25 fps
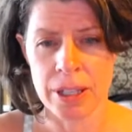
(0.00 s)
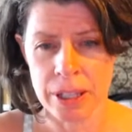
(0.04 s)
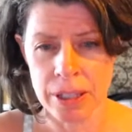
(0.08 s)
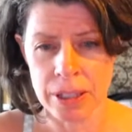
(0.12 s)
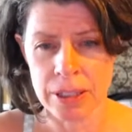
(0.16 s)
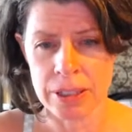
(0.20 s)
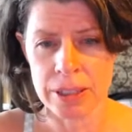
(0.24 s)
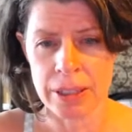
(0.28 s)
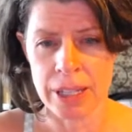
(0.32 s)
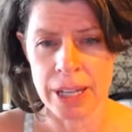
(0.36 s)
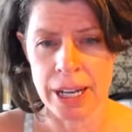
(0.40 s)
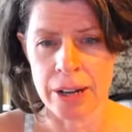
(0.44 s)
can
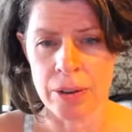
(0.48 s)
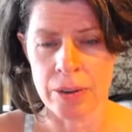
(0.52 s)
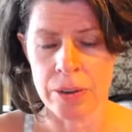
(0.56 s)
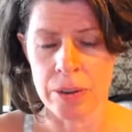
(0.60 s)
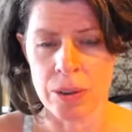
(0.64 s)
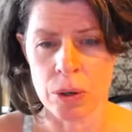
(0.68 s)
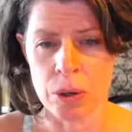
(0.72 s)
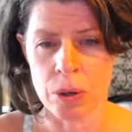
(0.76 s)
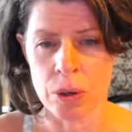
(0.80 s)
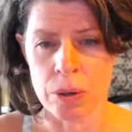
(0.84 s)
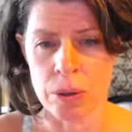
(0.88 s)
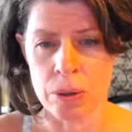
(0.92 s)
stay out in
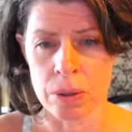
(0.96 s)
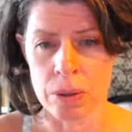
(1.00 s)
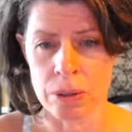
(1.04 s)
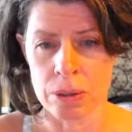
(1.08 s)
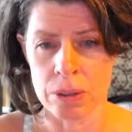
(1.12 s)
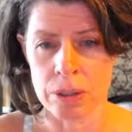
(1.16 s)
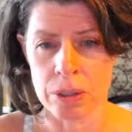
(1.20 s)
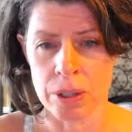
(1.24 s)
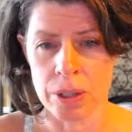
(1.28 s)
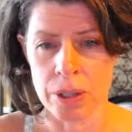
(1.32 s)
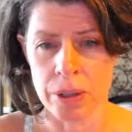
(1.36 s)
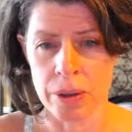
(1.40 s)
the
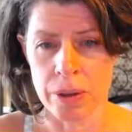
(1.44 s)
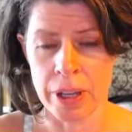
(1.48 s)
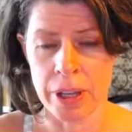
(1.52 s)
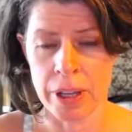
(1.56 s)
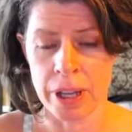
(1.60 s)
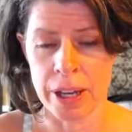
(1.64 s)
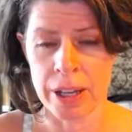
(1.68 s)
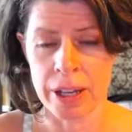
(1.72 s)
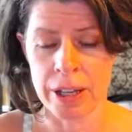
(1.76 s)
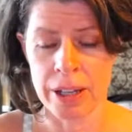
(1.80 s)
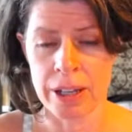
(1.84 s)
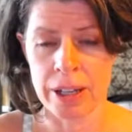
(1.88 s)
cold,
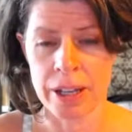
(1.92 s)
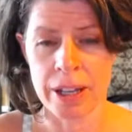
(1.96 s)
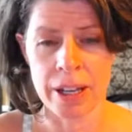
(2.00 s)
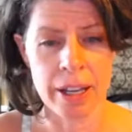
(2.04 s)
okay?